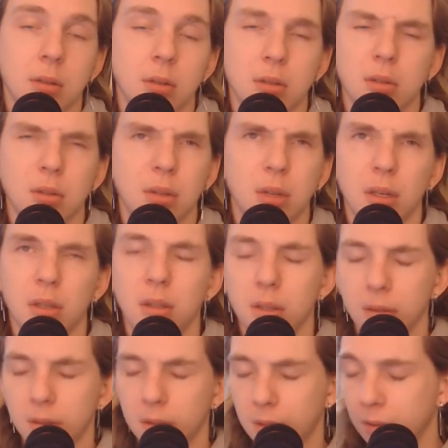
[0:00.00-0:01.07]
Sorry, I
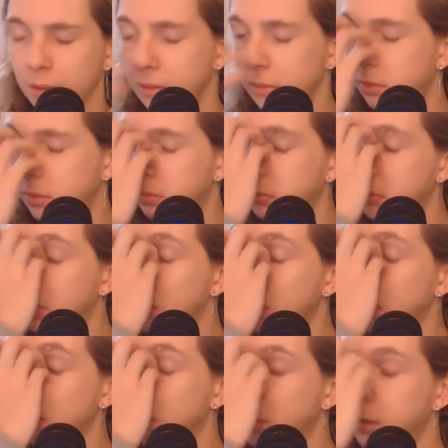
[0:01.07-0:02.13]

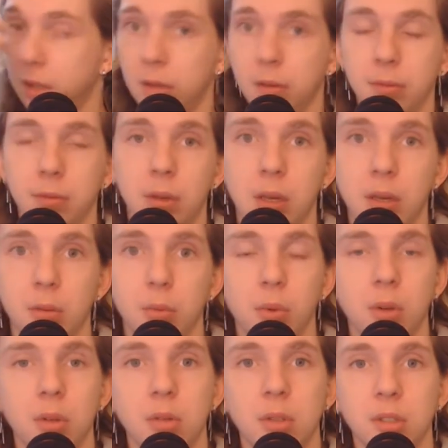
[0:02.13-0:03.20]
can't think of how to
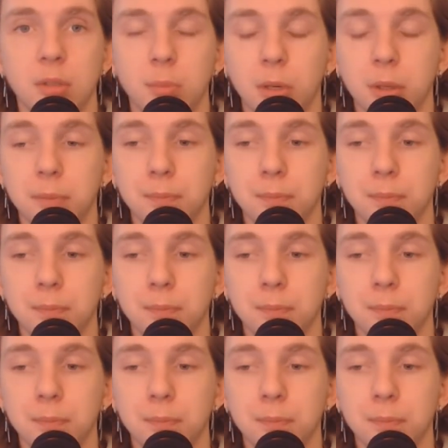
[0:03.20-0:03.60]
word this, but